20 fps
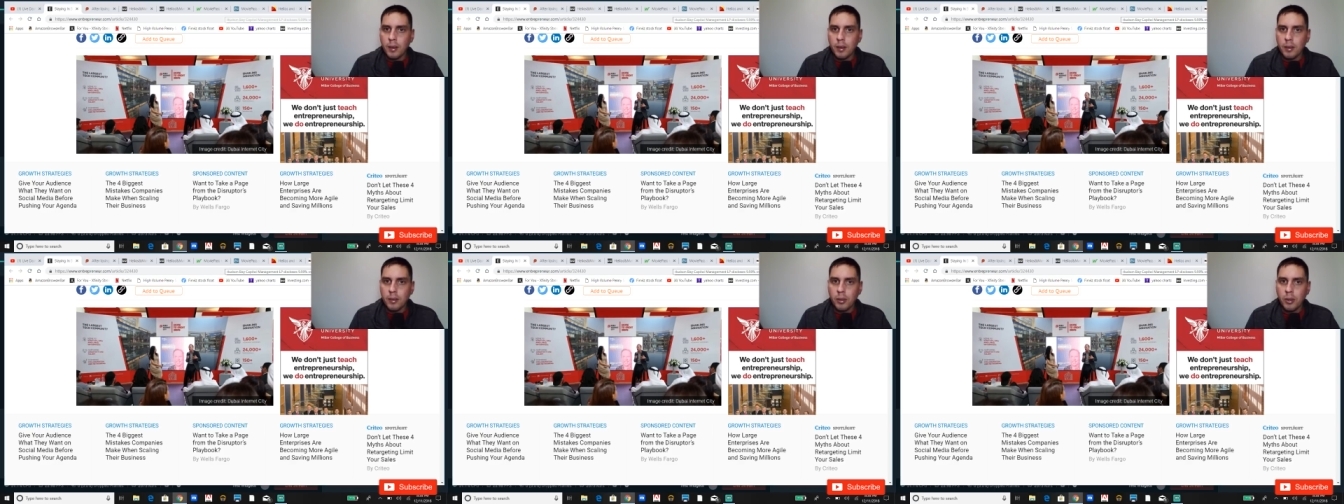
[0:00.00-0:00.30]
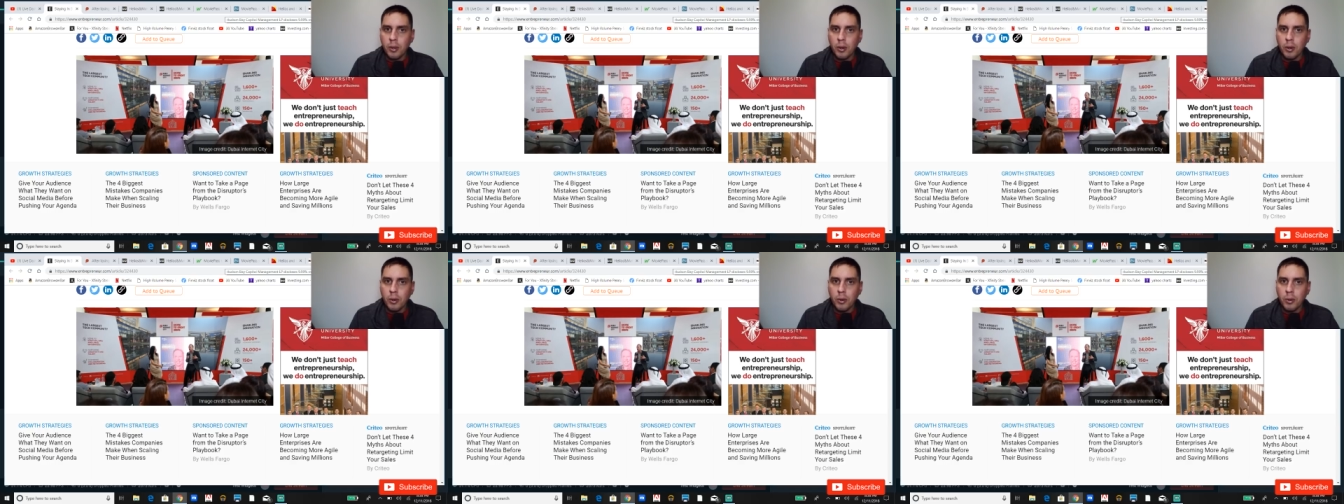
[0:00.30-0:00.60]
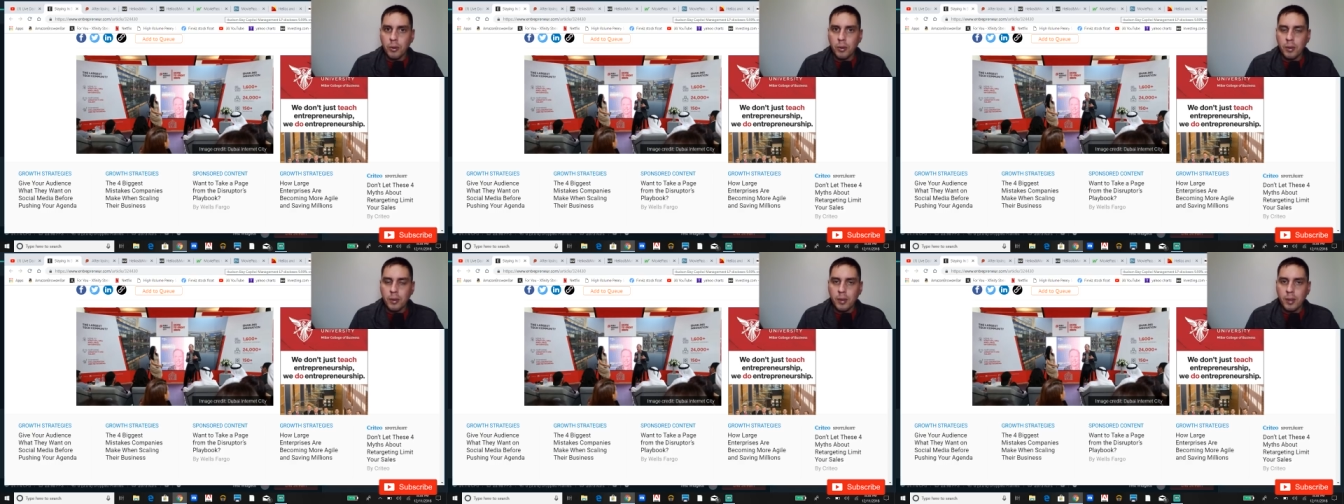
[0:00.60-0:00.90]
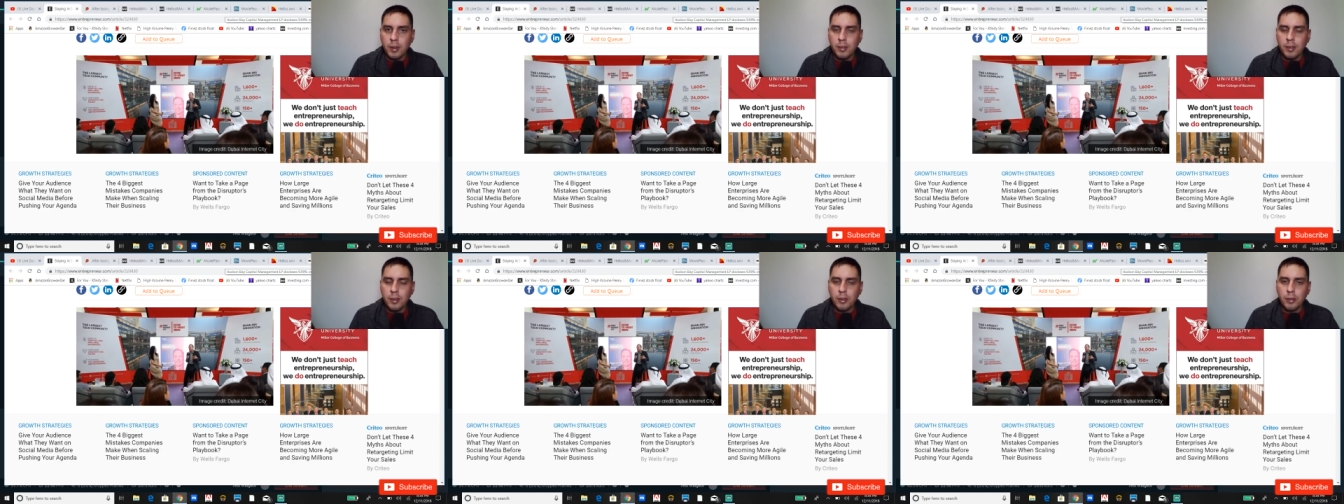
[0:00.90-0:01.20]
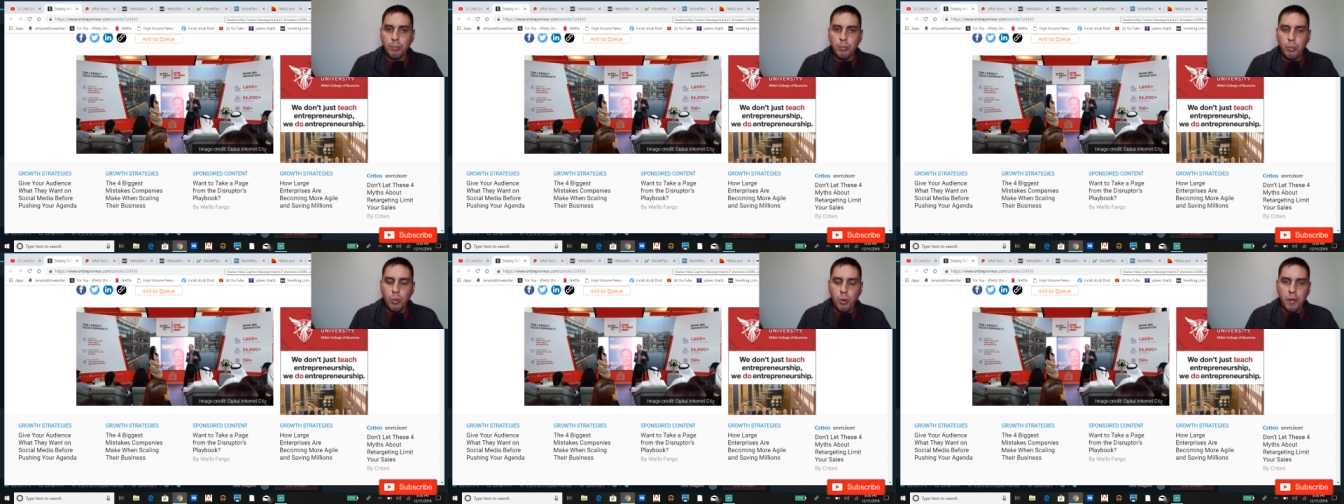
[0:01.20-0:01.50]
So this
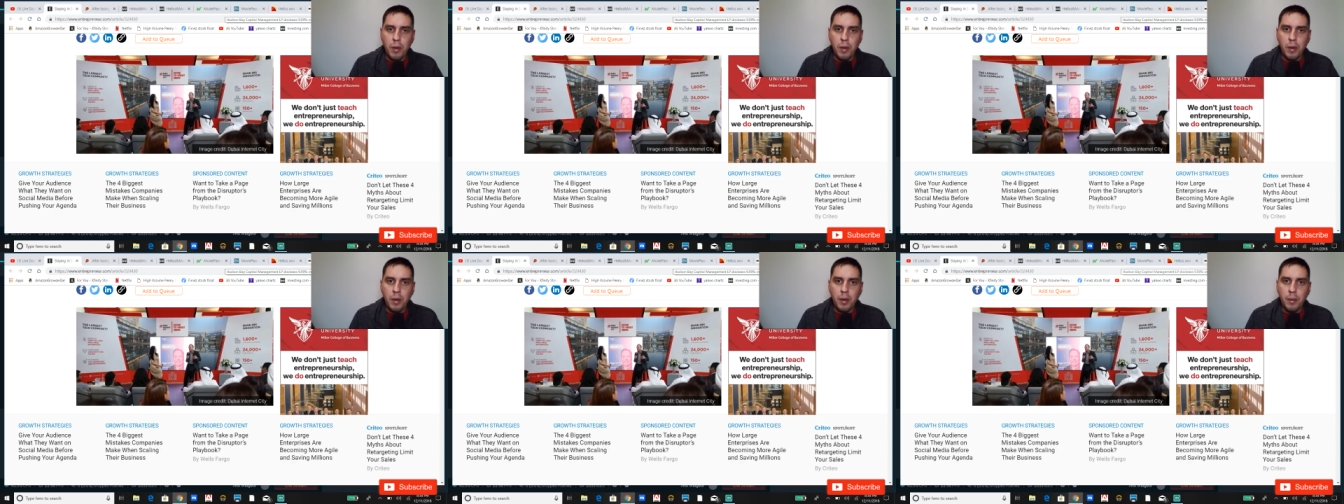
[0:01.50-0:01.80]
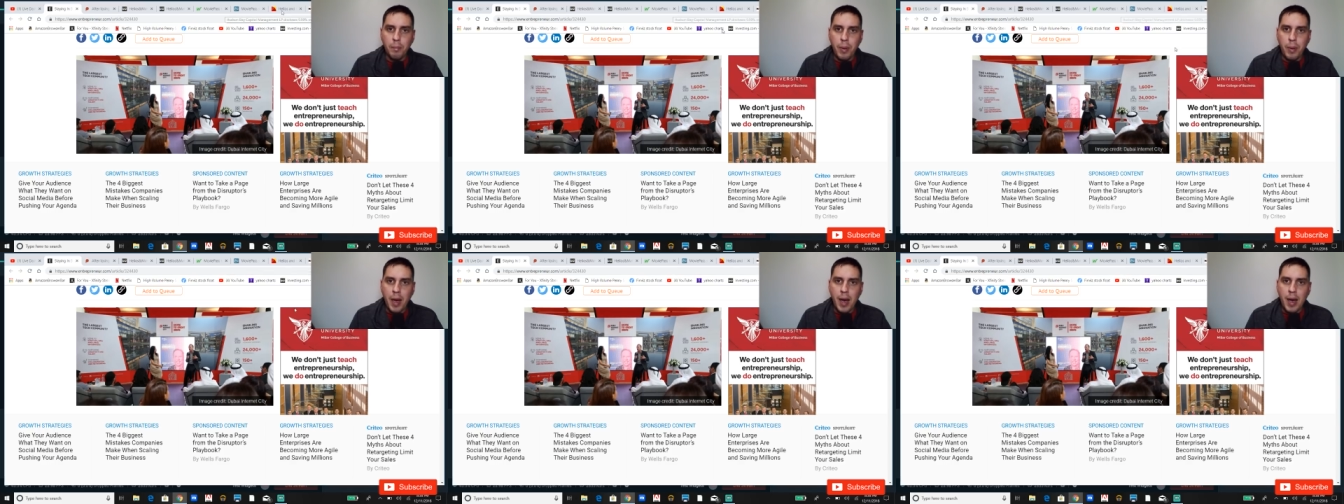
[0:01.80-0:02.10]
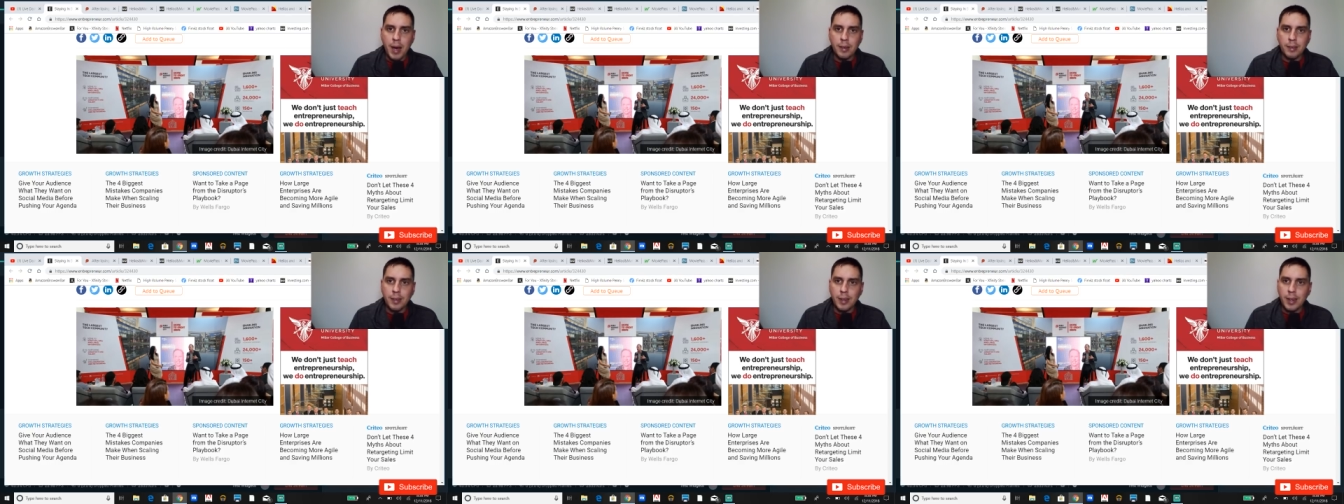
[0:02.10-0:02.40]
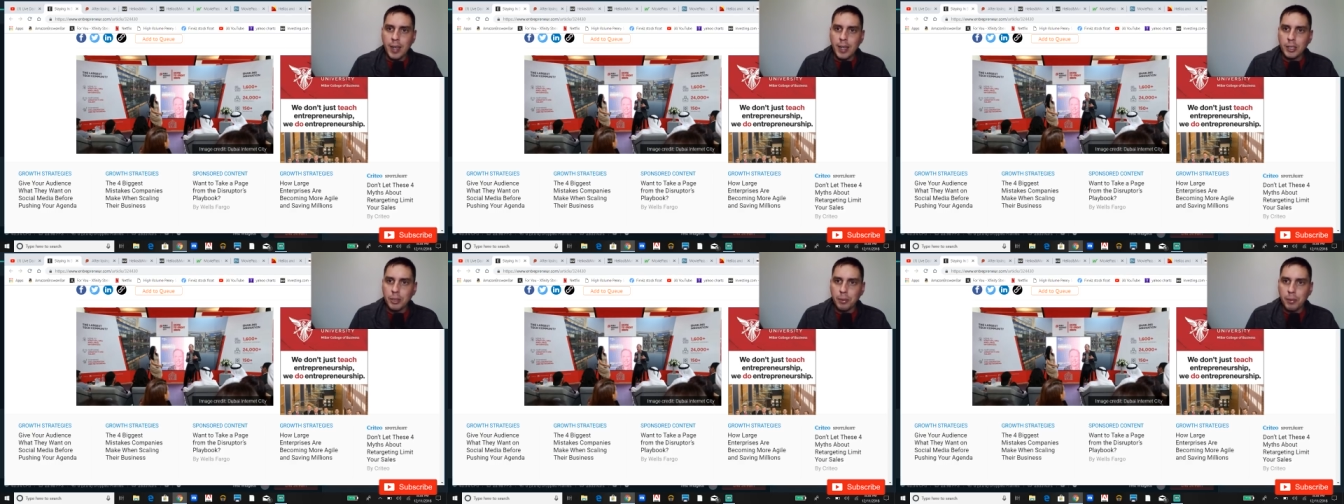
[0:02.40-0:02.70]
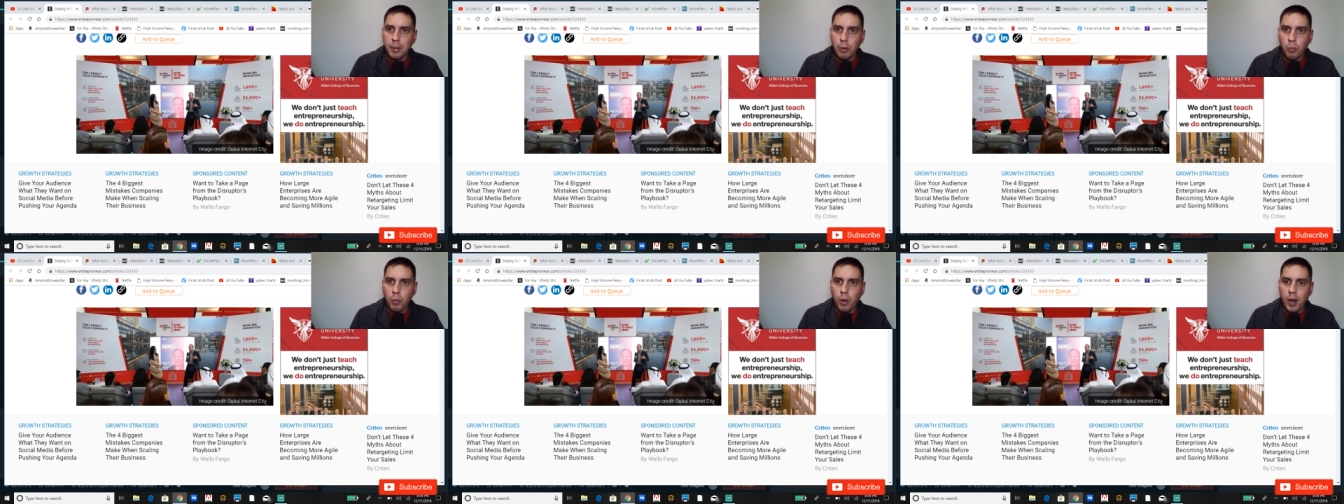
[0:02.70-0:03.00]
is MoviePass and H M
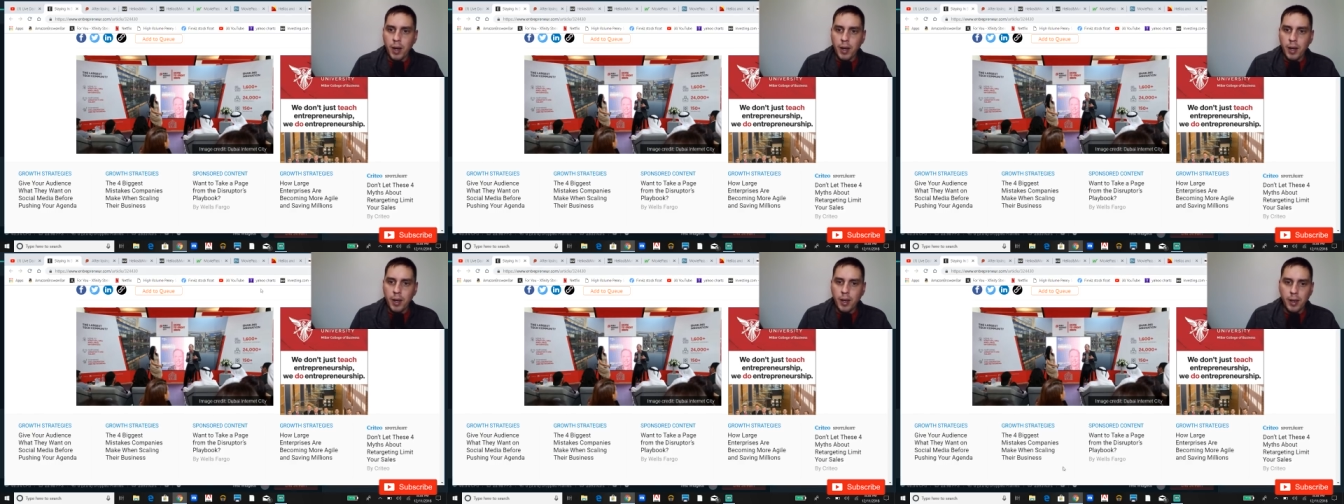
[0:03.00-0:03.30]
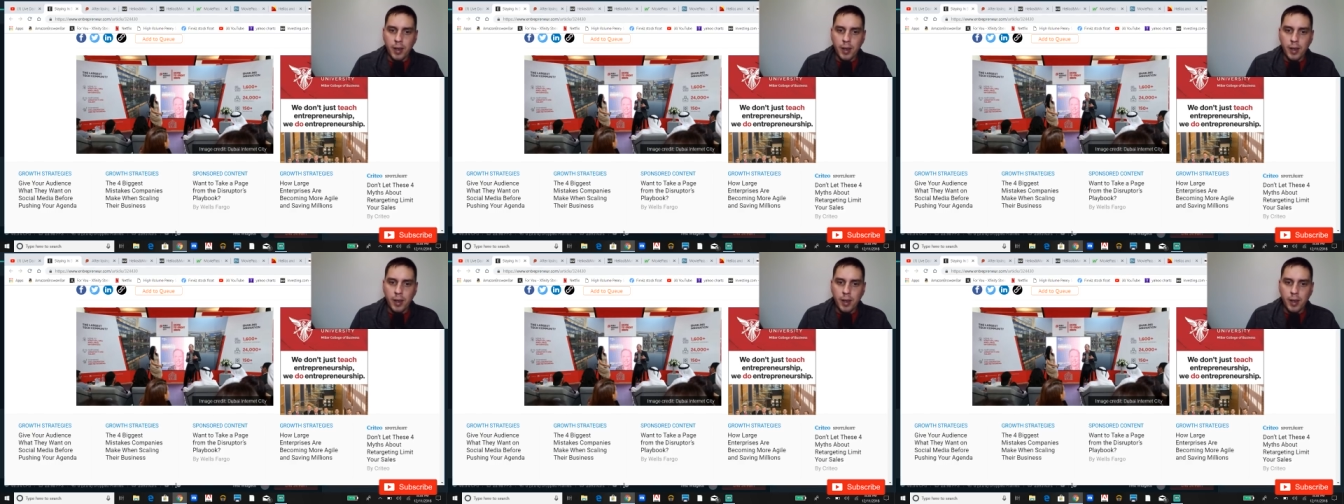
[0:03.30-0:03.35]
N Y,